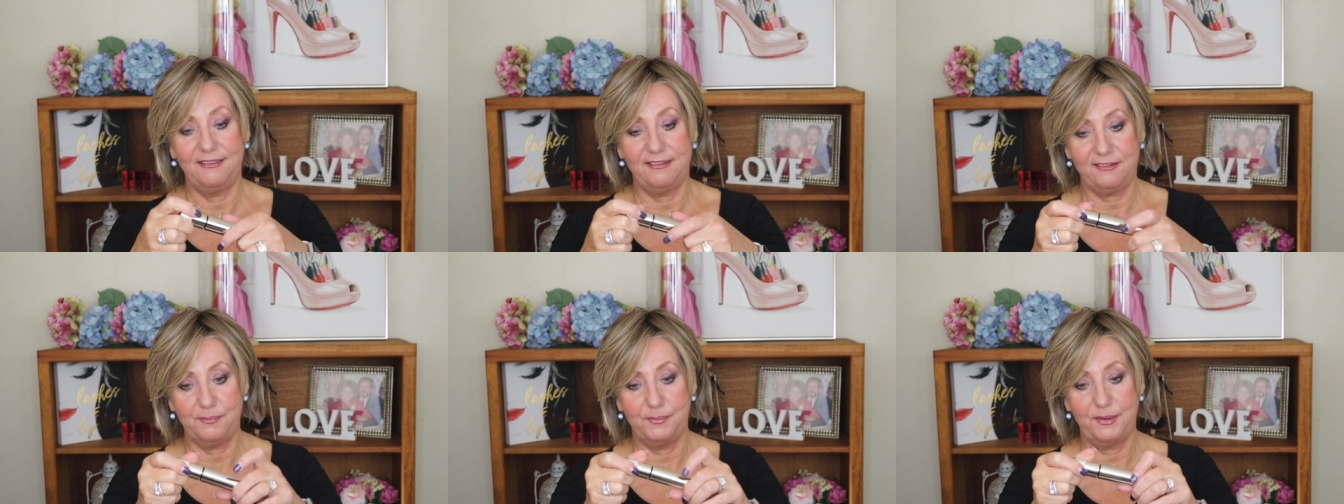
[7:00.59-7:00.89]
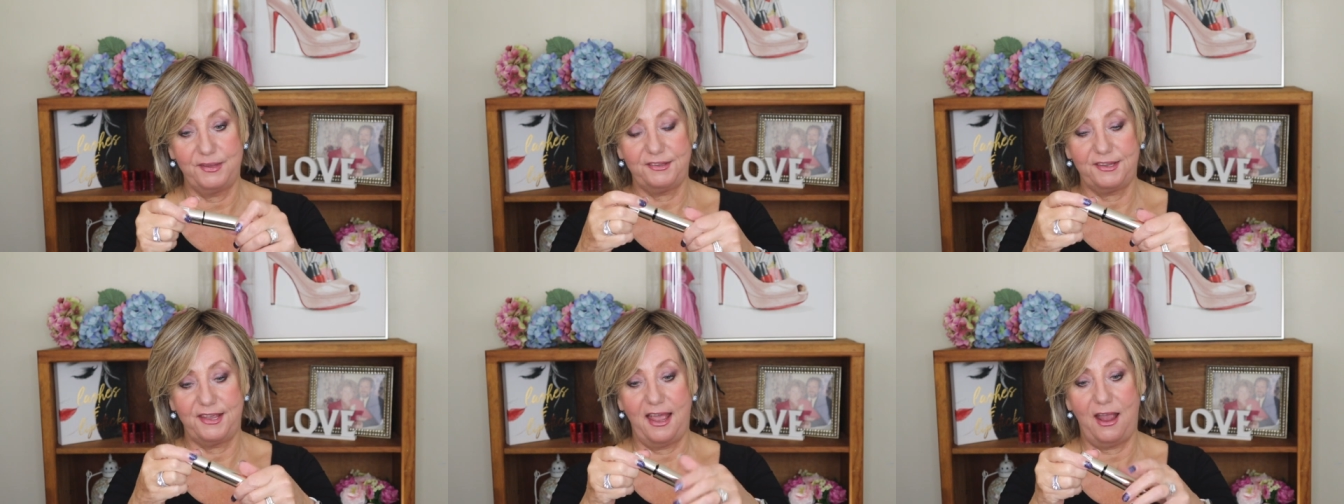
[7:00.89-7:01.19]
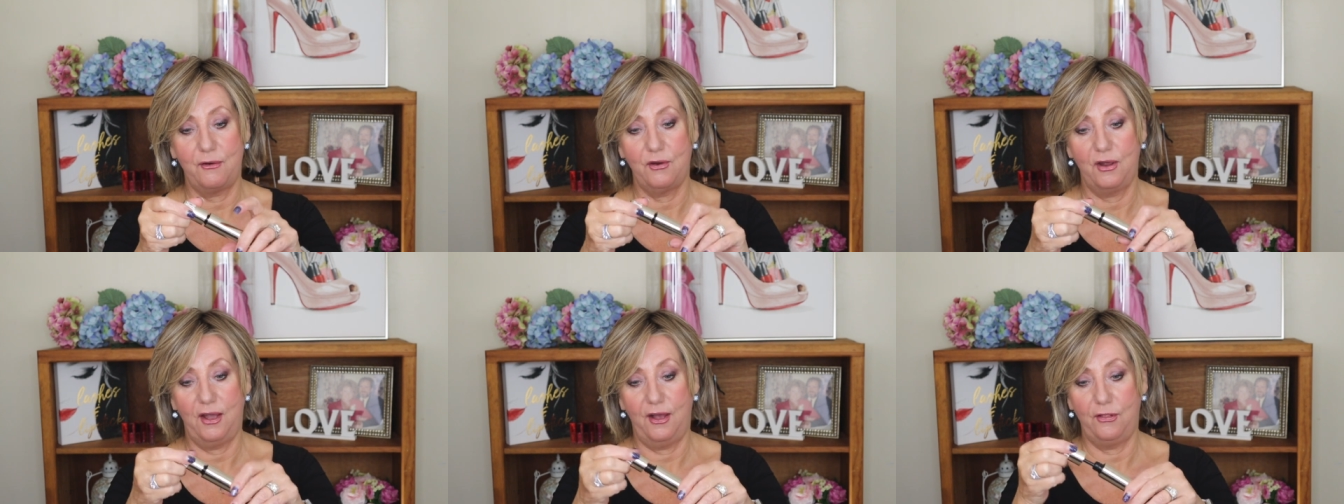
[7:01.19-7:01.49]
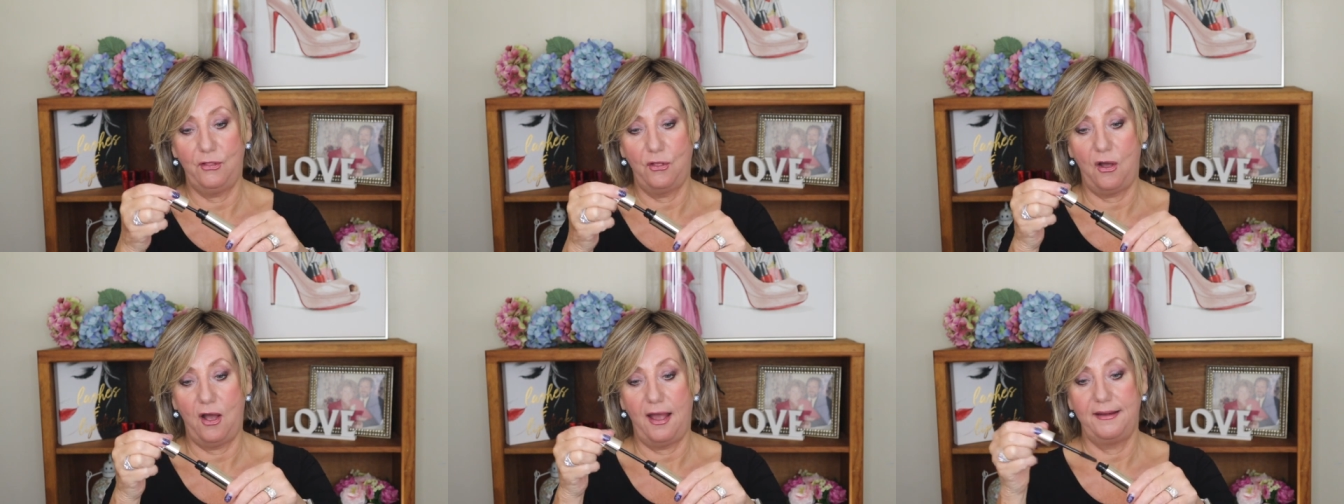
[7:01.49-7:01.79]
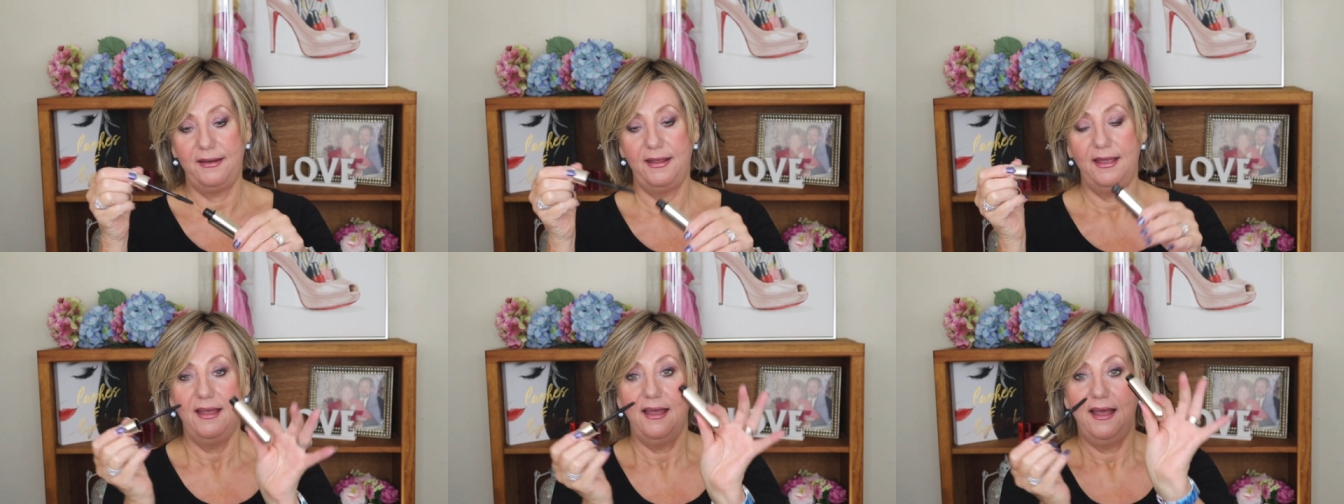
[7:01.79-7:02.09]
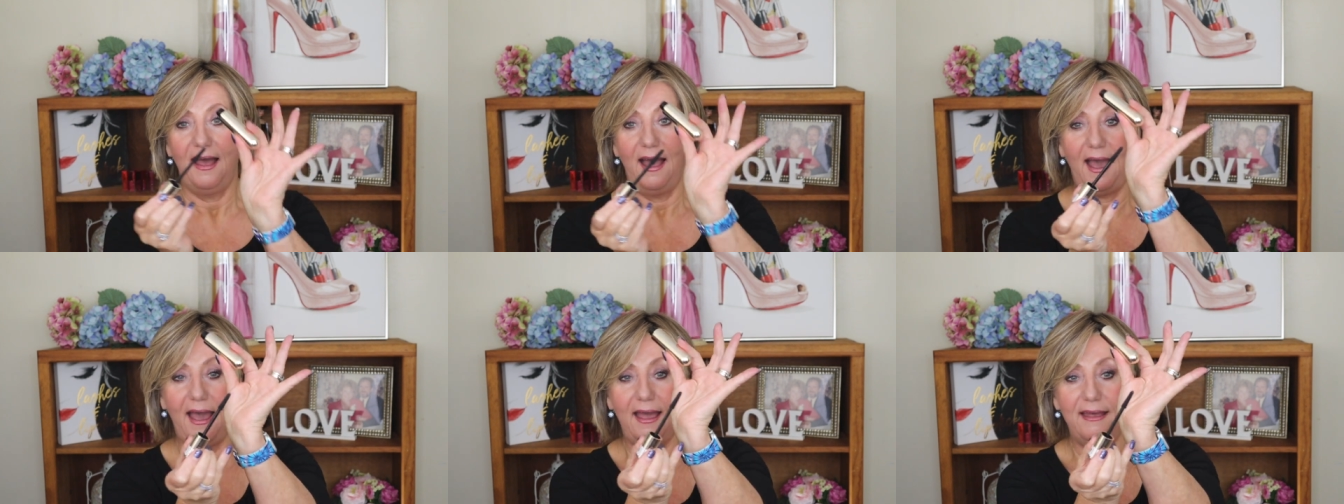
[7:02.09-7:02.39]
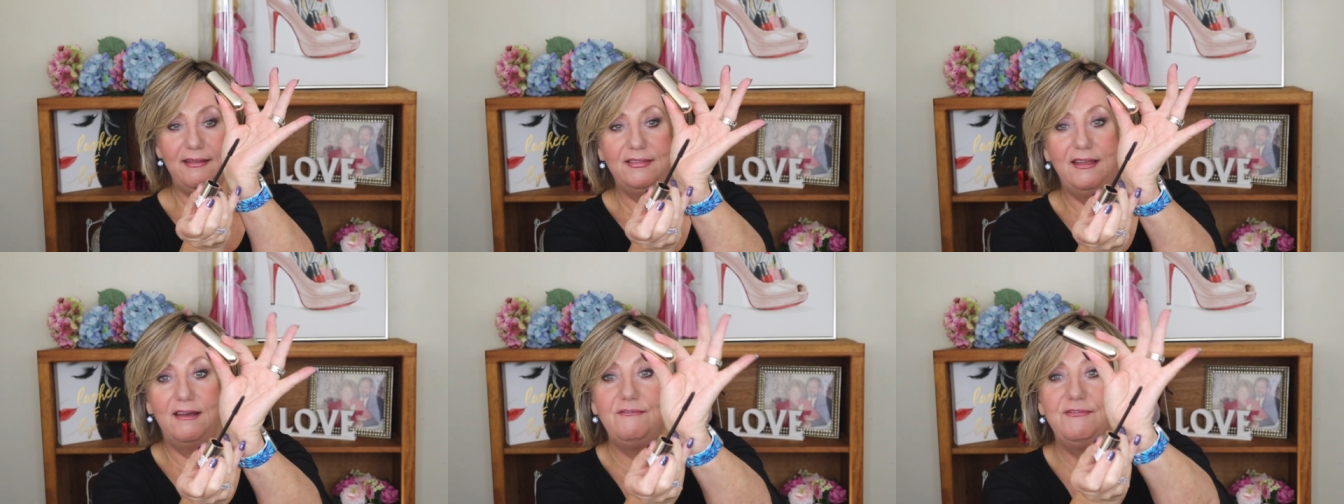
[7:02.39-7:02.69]
this mascara a lot.
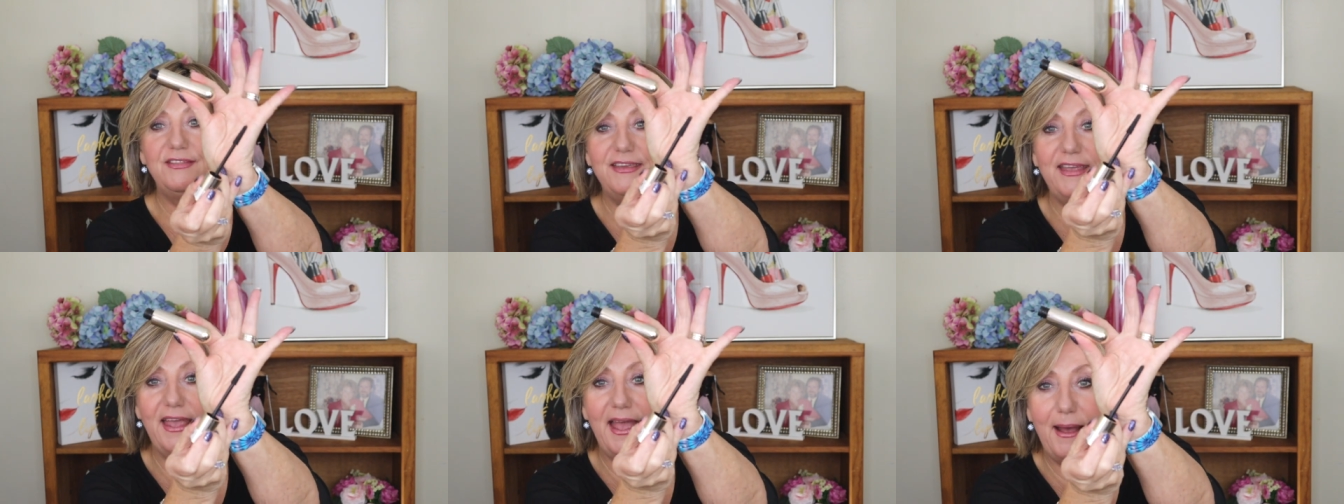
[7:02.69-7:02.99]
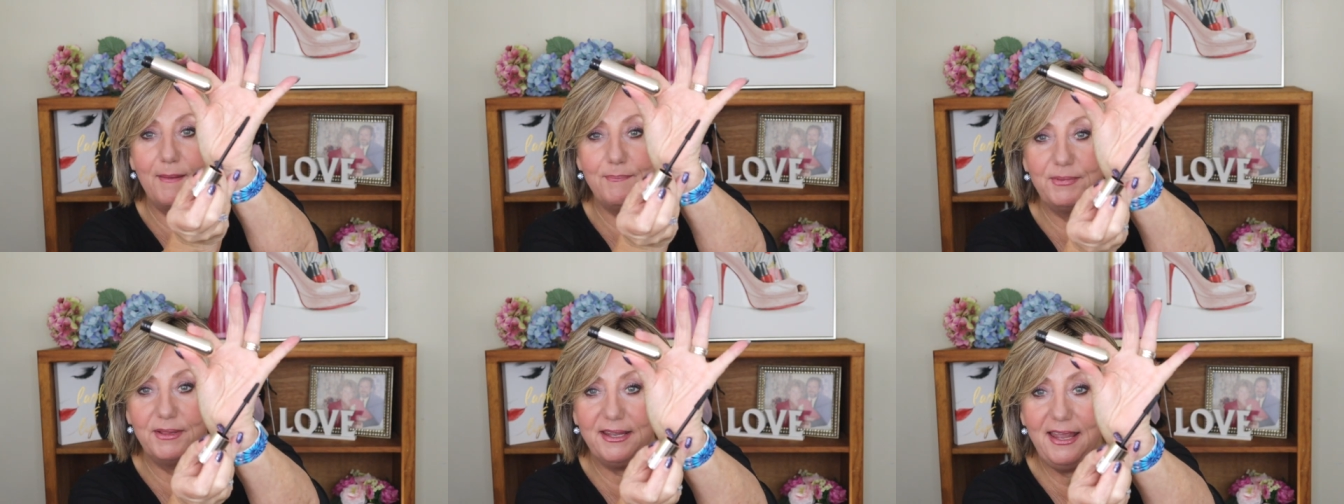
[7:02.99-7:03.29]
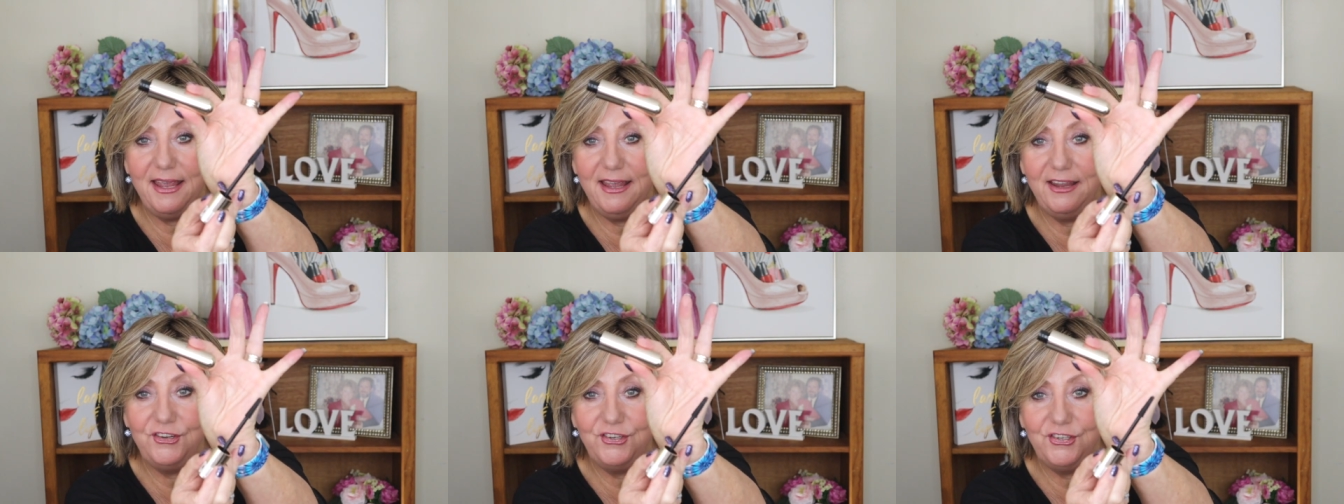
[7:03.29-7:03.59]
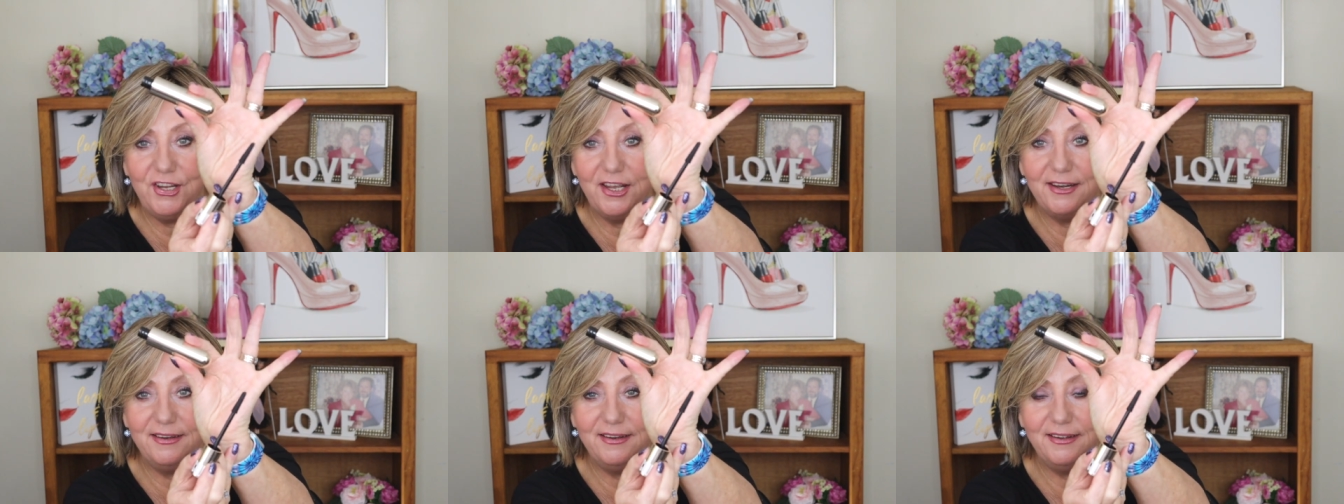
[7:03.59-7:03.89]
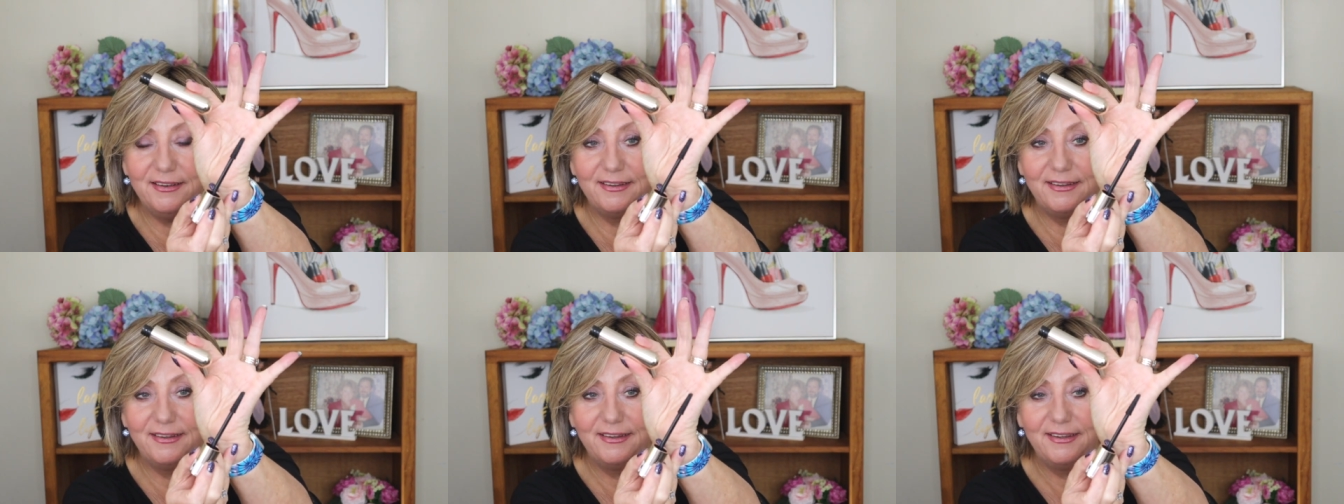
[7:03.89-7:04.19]
I love the application.